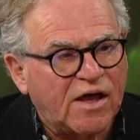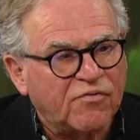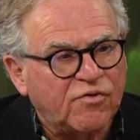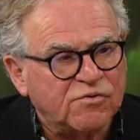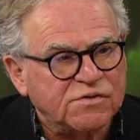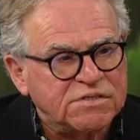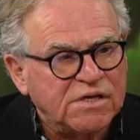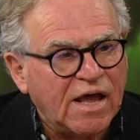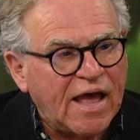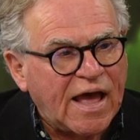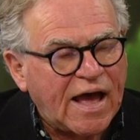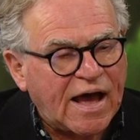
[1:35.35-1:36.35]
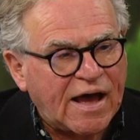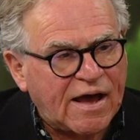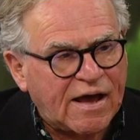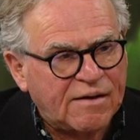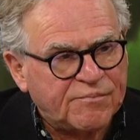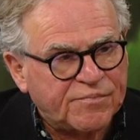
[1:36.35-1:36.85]
those
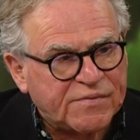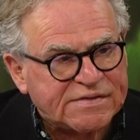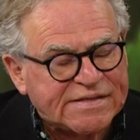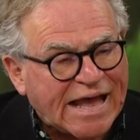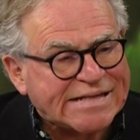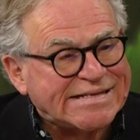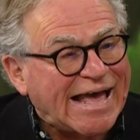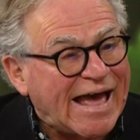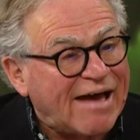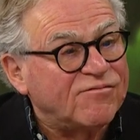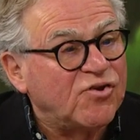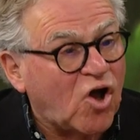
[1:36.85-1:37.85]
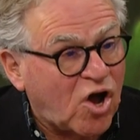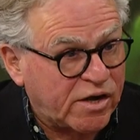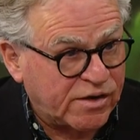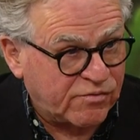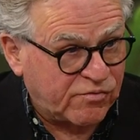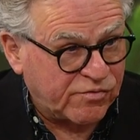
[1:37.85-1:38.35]
um, stats have not
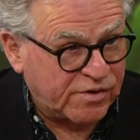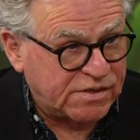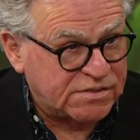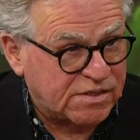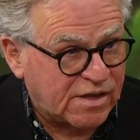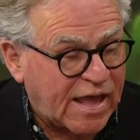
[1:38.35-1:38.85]
increased.